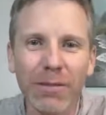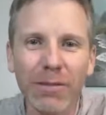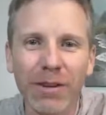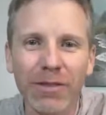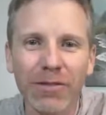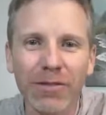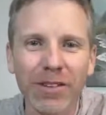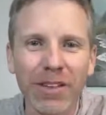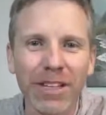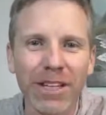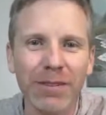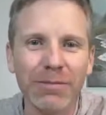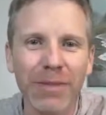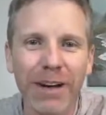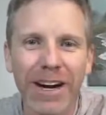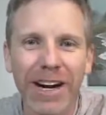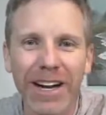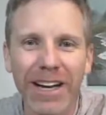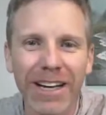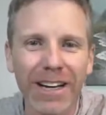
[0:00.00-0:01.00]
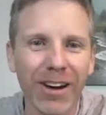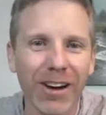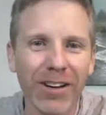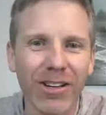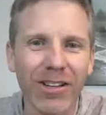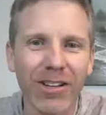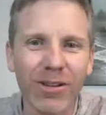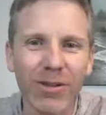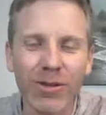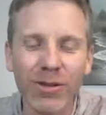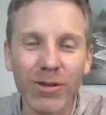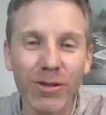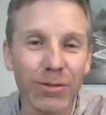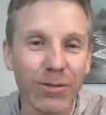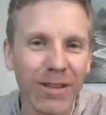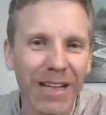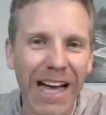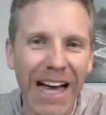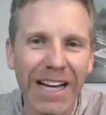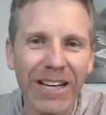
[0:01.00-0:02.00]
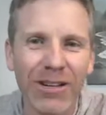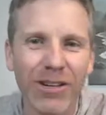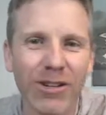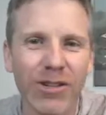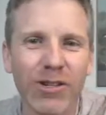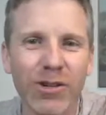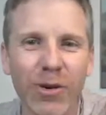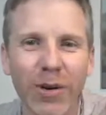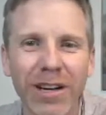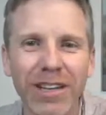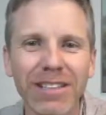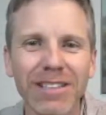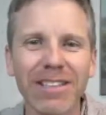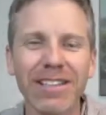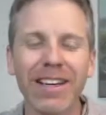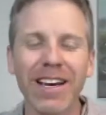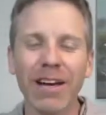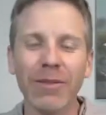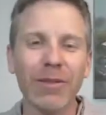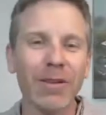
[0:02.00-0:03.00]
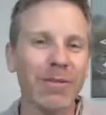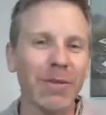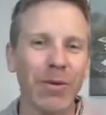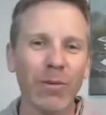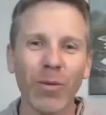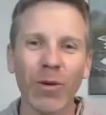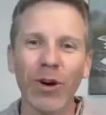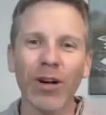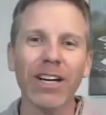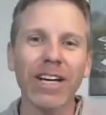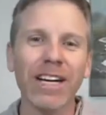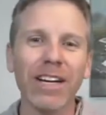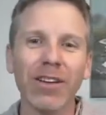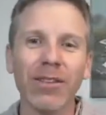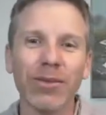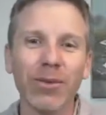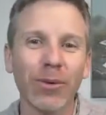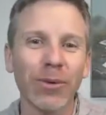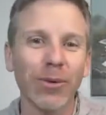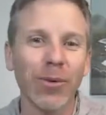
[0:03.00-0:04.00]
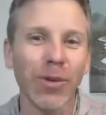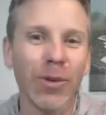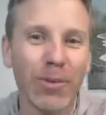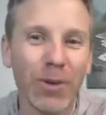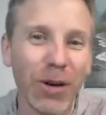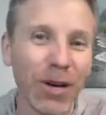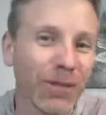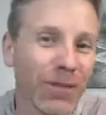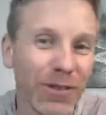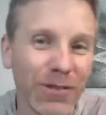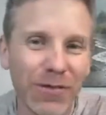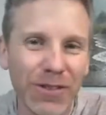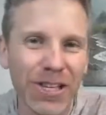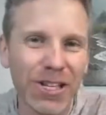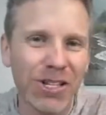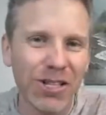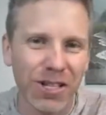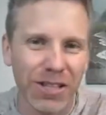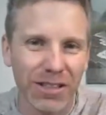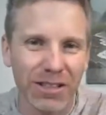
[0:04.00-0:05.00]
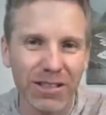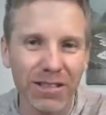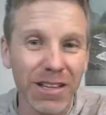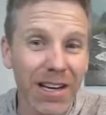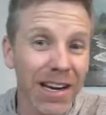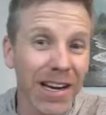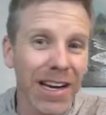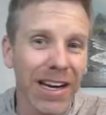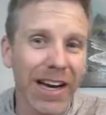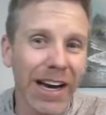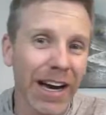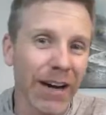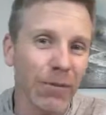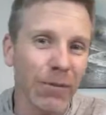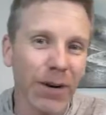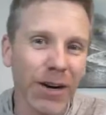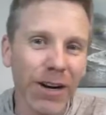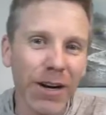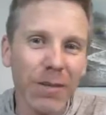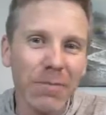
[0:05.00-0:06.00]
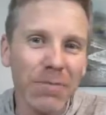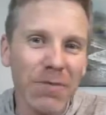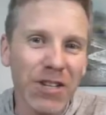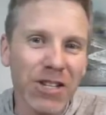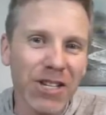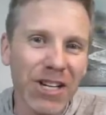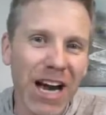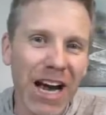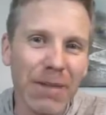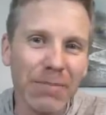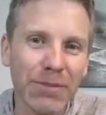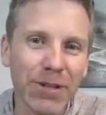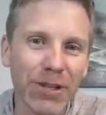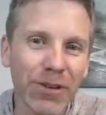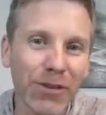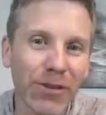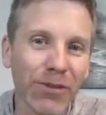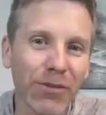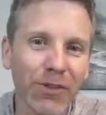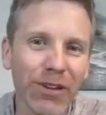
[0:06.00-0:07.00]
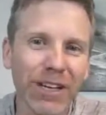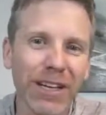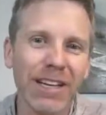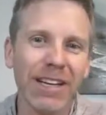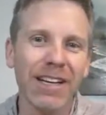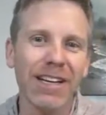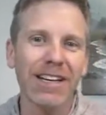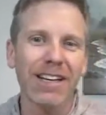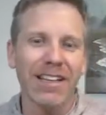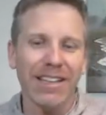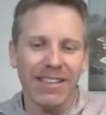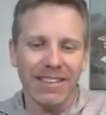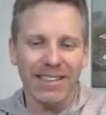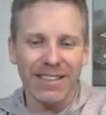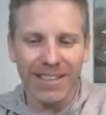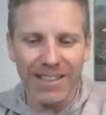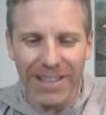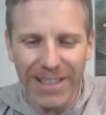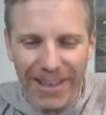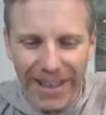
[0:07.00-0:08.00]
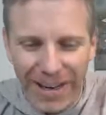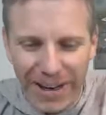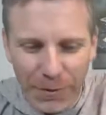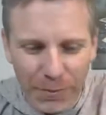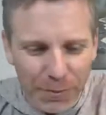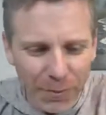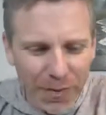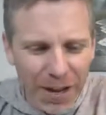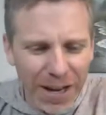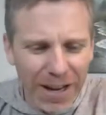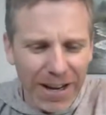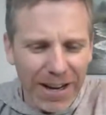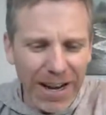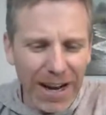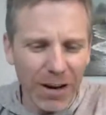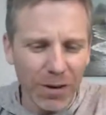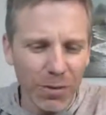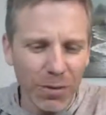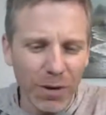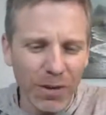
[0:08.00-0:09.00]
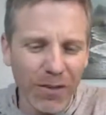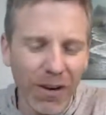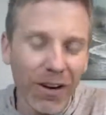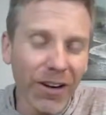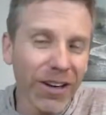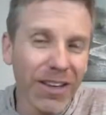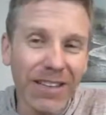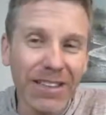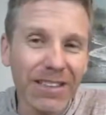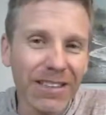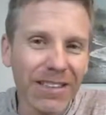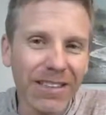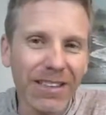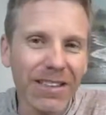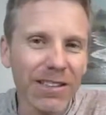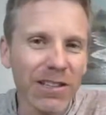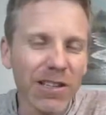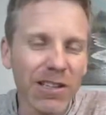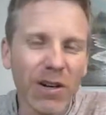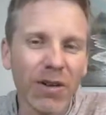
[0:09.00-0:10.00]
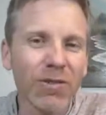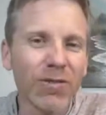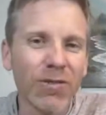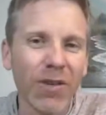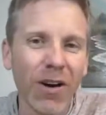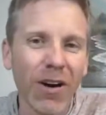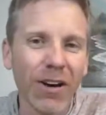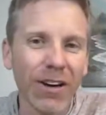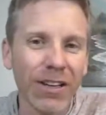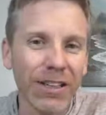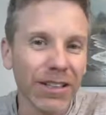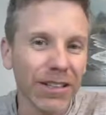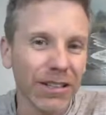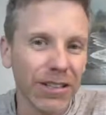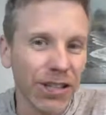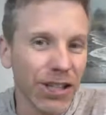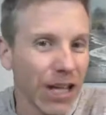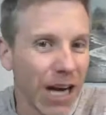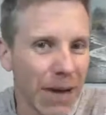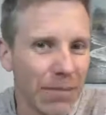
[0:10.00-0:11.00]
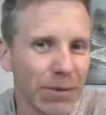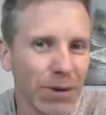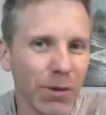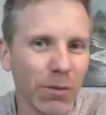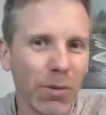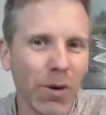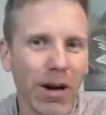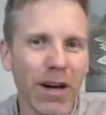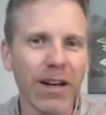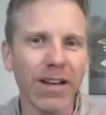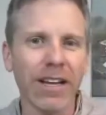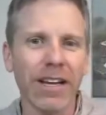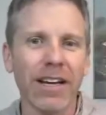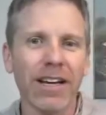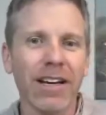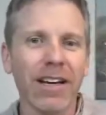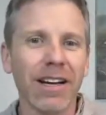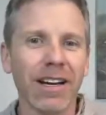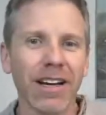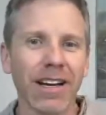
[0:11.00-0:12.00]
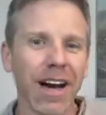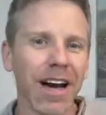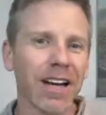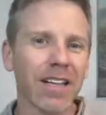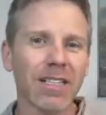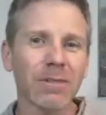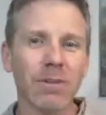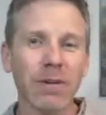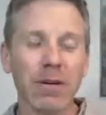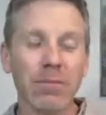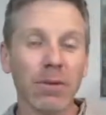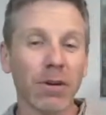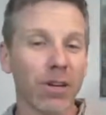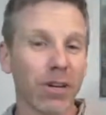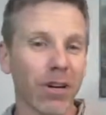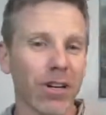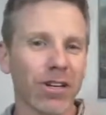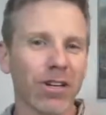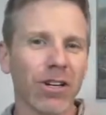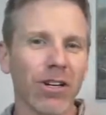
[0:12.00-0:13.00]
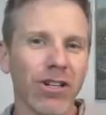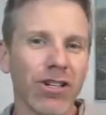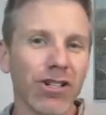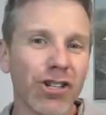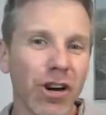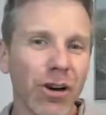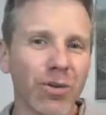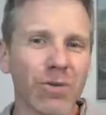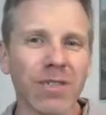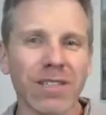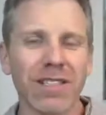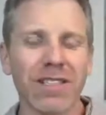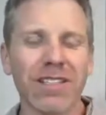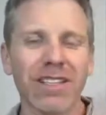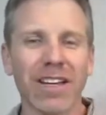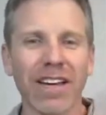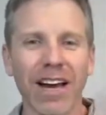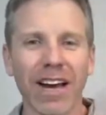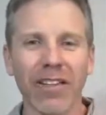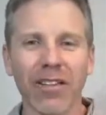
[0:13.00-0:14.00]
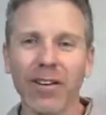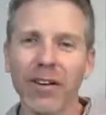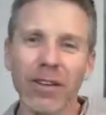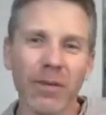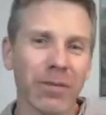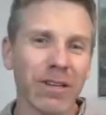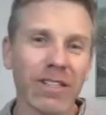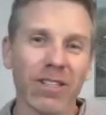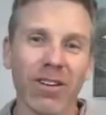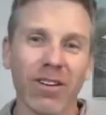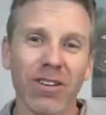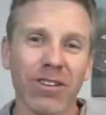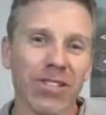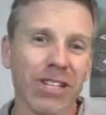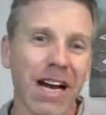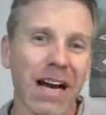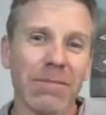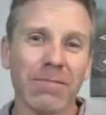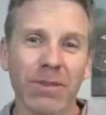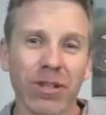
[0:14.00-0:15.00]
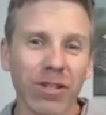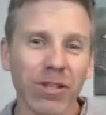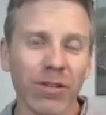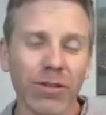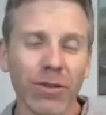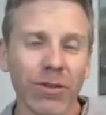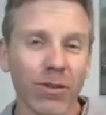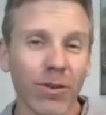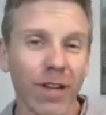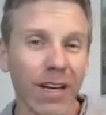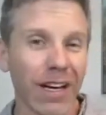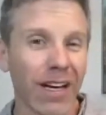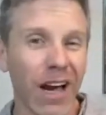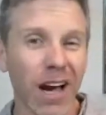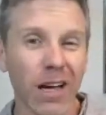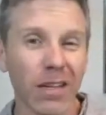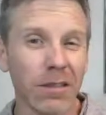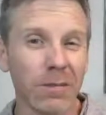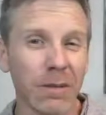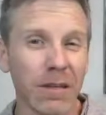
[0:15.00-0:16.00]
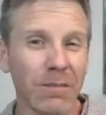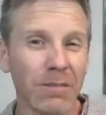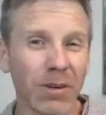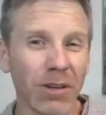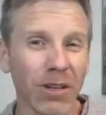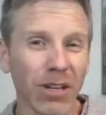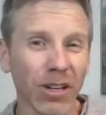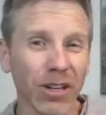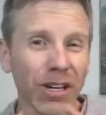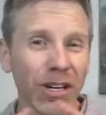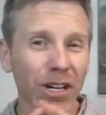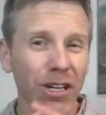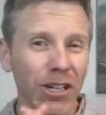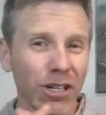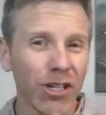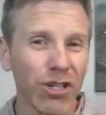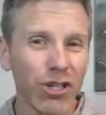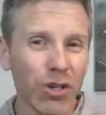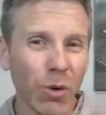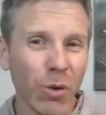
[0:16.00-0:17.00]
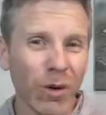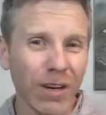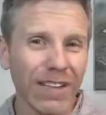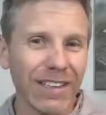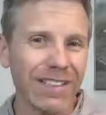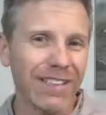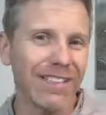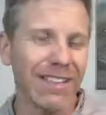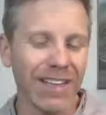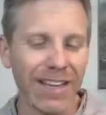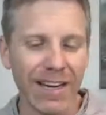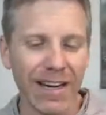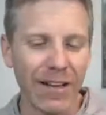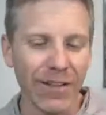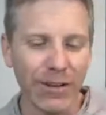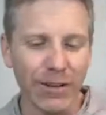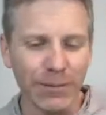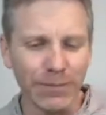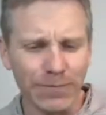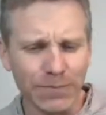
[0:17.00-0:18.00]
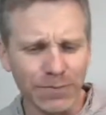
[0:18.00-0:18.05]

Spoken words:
to Finland Mennonite on YouTube. Glad you could join us again. We've been working through the book of Ephesians, and we're up to chapter 3 today. Now, we've already seen so far in chapter 1 that God's people are chosen together, and we saw in chapter 2 that God's people are joined together.